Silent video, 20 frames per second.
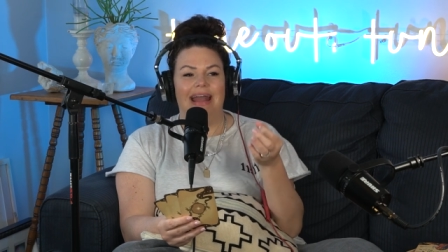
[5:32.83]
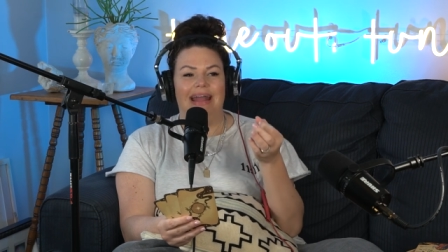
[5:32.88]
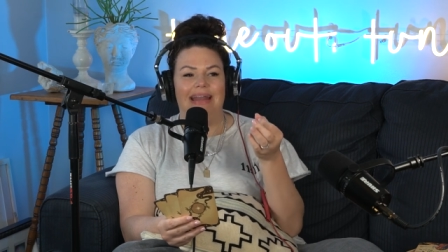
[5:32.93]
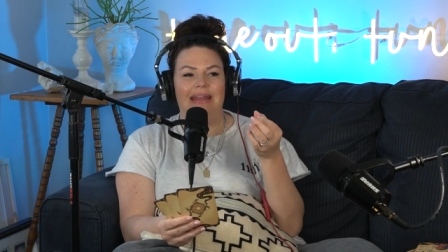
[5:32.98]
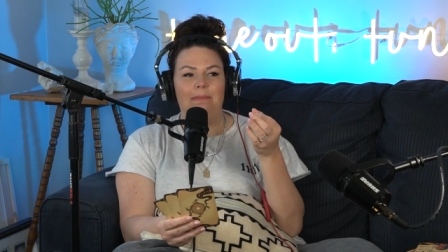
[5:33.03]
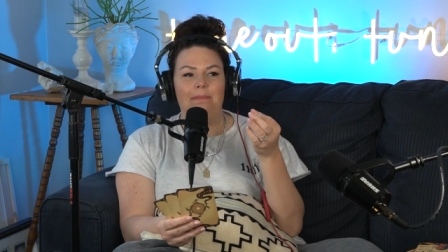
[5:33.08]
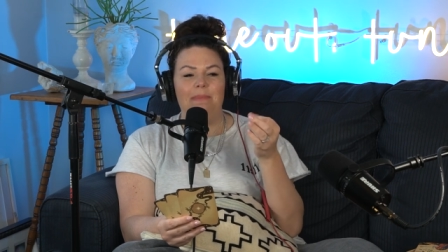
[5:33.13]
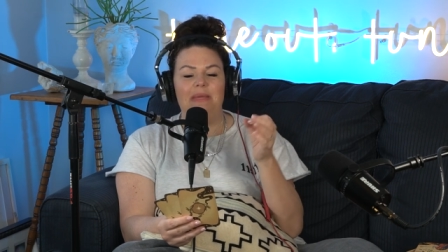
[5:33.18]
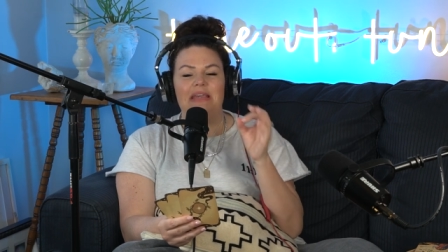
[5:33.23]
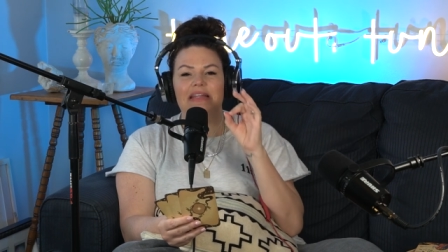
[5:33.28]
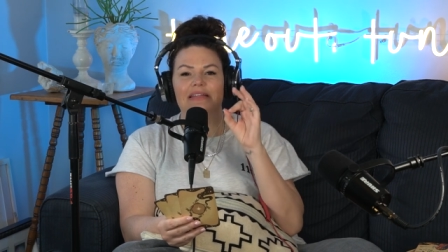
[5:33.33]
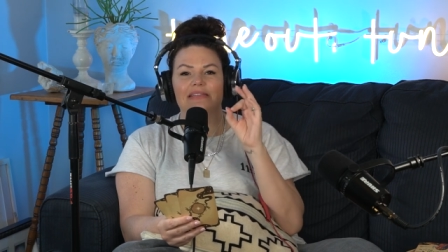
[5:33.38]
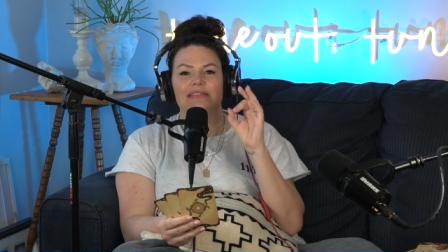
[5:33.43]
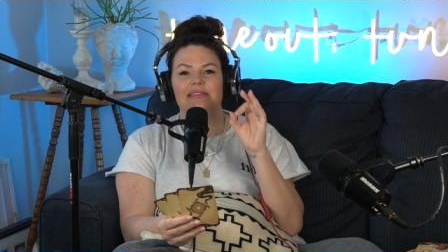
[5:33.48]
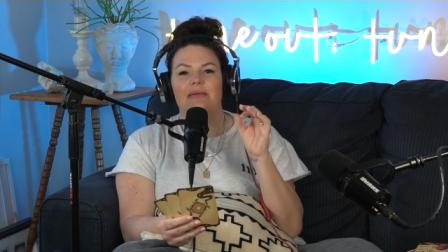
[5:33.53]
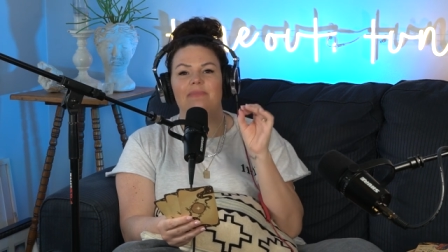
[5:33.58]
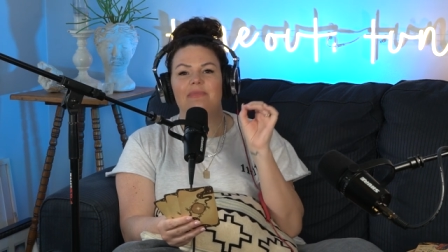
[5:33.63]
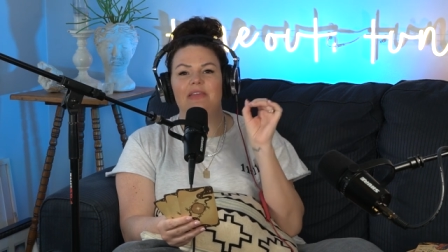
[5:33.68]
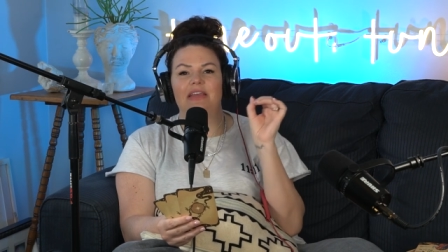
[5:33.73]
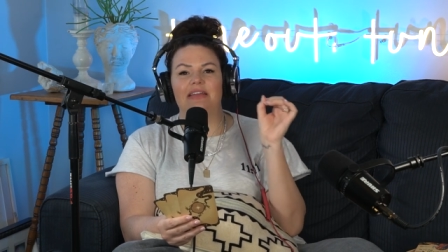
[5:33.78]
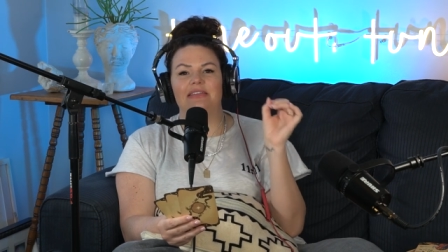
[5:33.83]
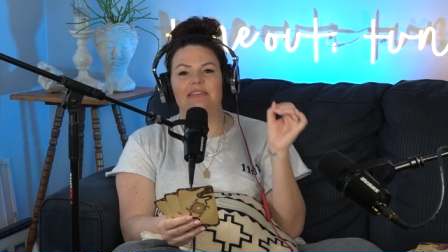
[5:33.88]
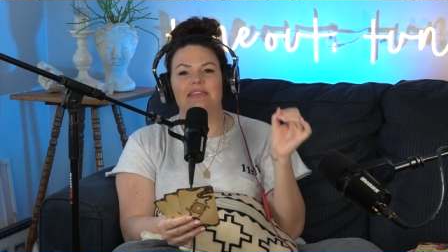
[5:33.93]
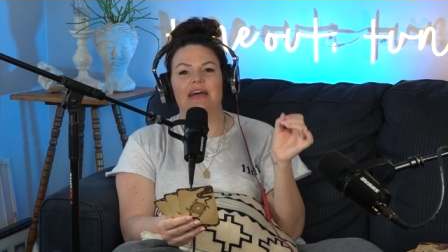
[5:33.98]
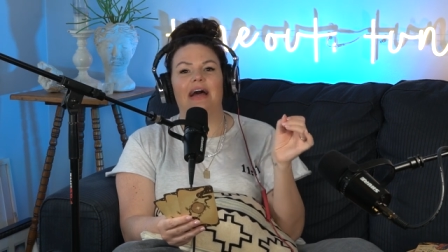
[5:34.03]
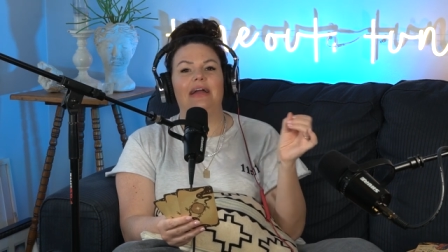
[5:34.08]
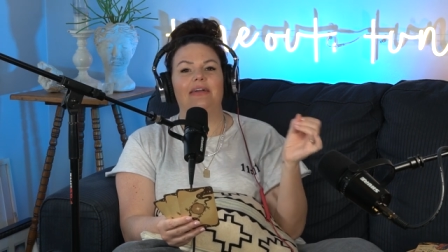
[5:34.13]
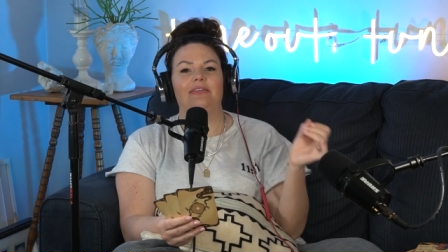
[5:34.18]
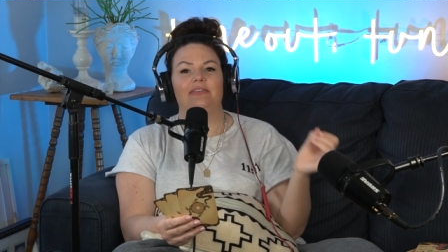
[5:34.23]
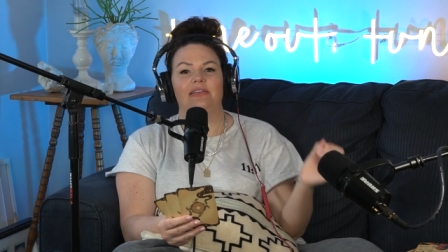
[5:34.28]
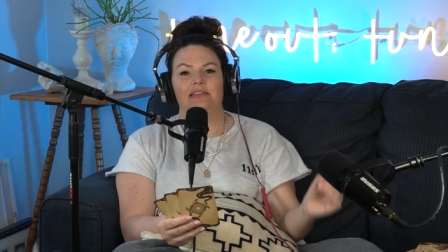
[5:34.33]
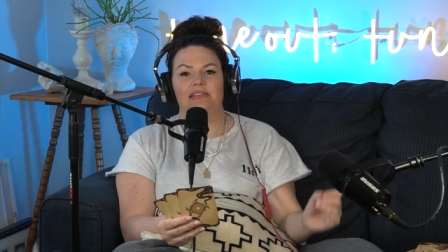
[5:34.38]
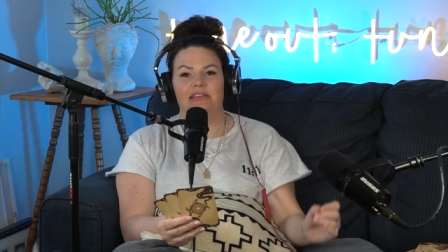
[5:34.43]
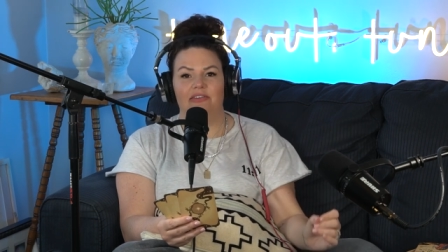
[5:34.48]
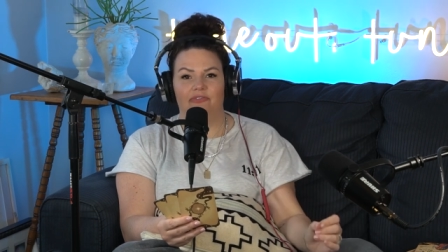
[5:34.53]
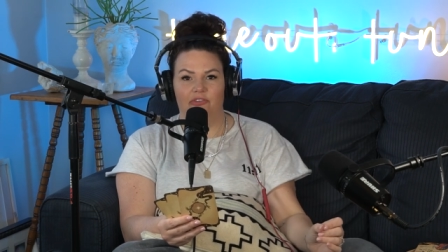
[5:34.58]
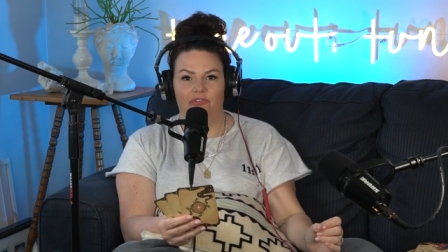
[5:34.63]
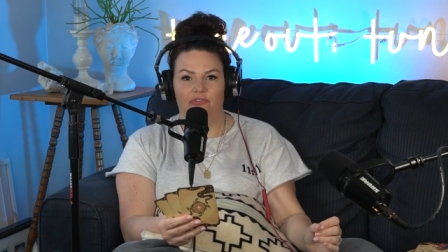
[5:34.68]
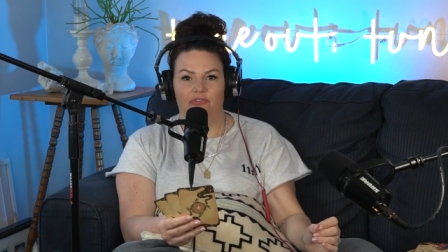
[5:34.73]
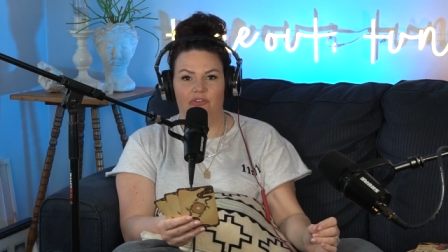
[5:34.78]
and it means something entirely
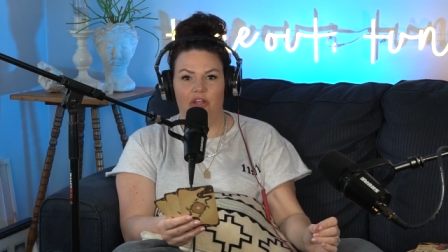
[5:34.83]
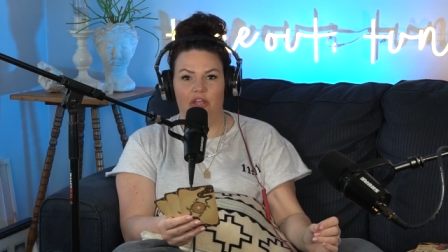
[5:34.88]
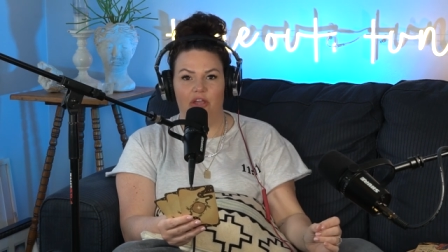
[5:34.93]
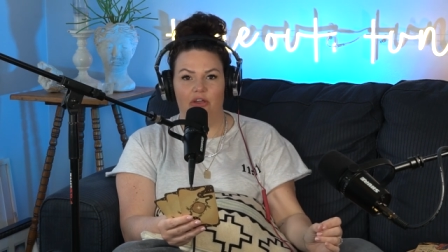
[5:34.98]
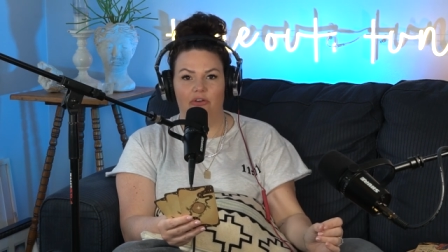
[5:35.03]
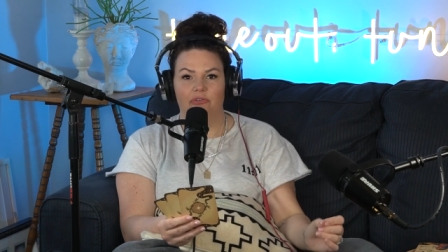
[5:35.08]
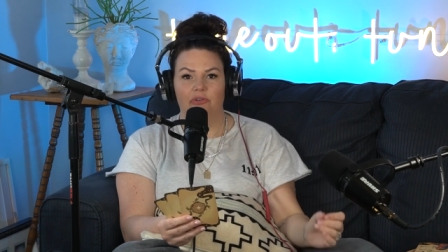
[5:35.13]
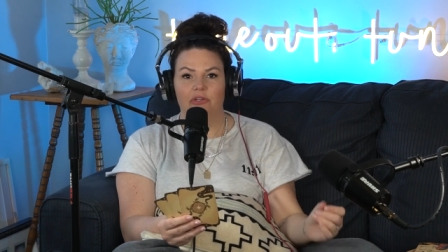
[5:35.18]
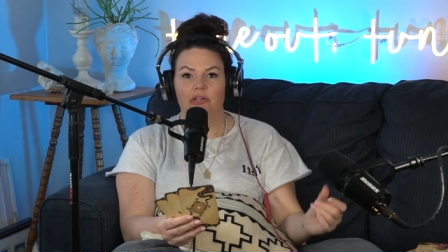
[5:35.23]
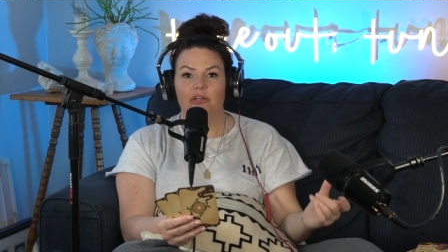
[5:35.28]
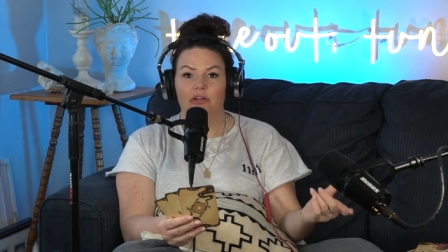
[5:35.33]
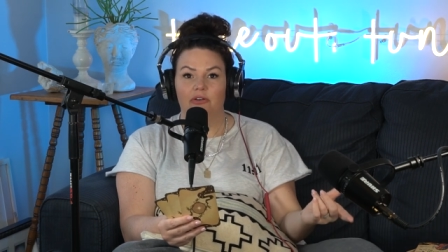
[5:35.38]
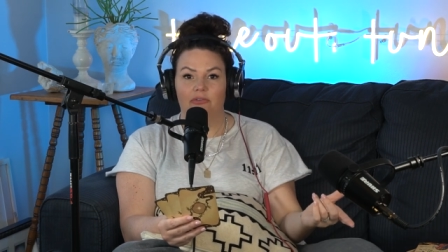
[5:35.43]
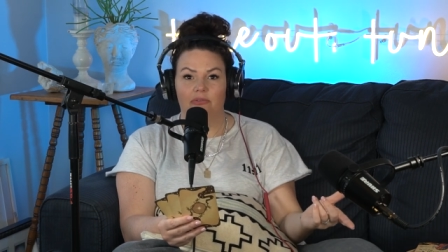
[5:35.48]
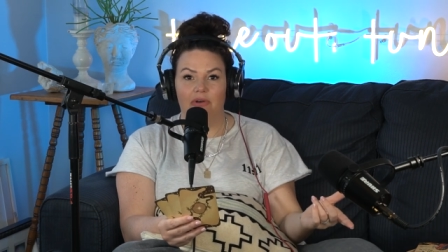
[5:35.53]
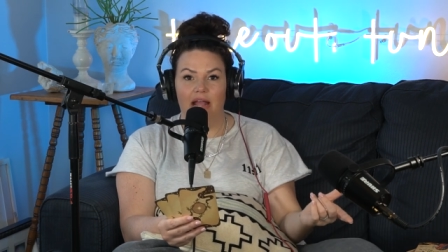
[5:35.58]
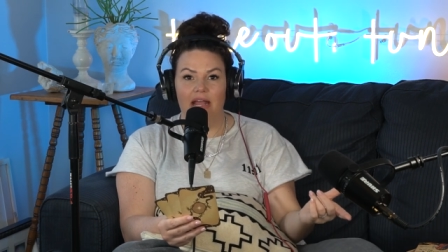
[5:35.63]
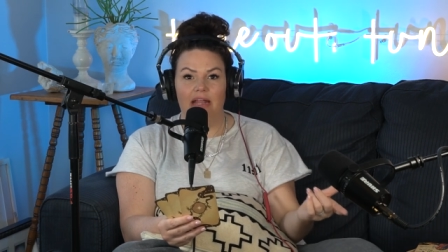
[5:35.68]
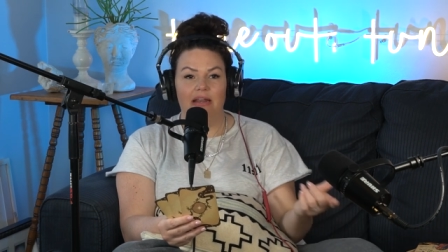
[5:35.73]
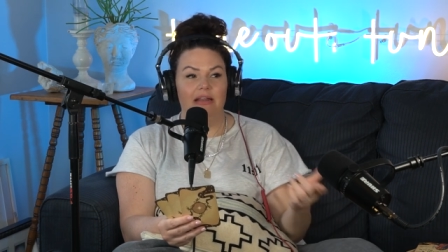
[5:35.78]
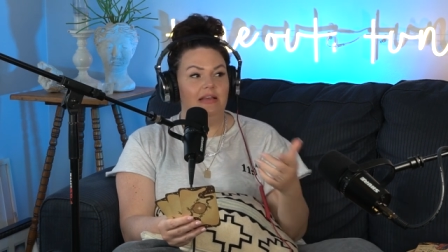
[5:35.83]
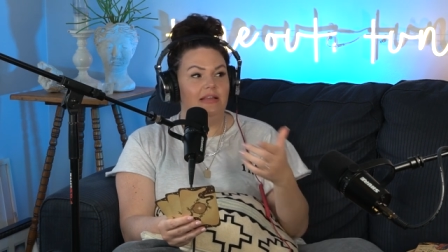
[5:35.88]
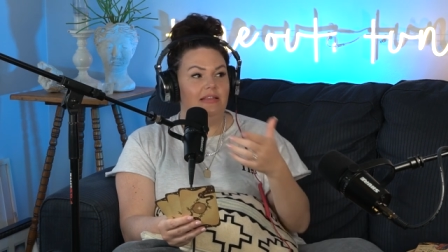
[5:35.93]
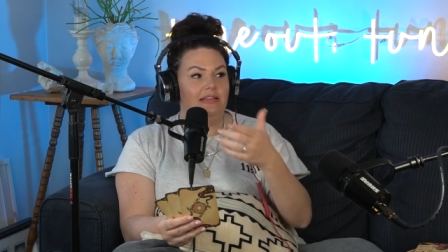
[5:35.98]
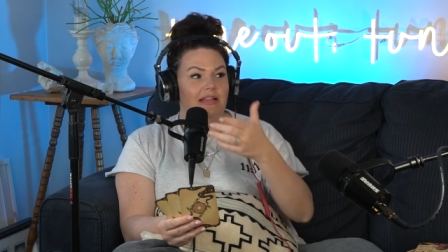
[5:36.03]
different for you, right?